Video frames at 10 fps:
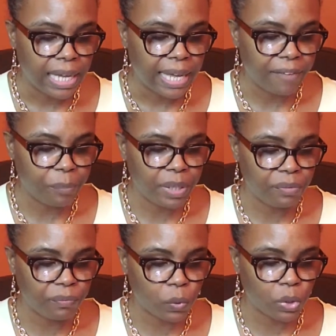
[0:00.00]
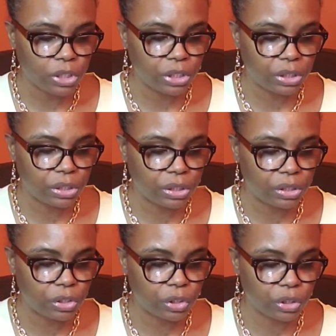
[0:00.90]
have been voiced
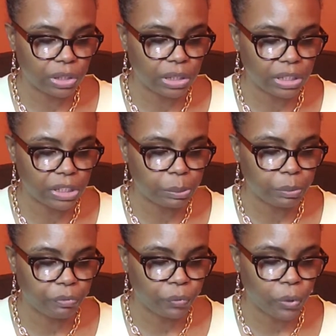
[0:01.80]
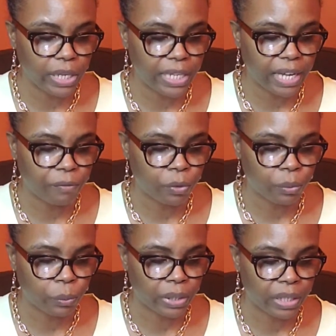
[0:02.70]
to the husband before he gave her
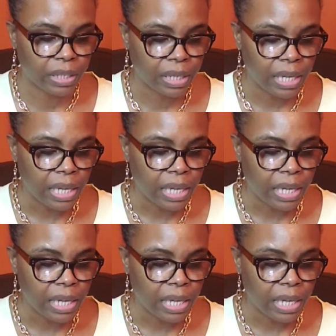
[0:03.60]
the ring.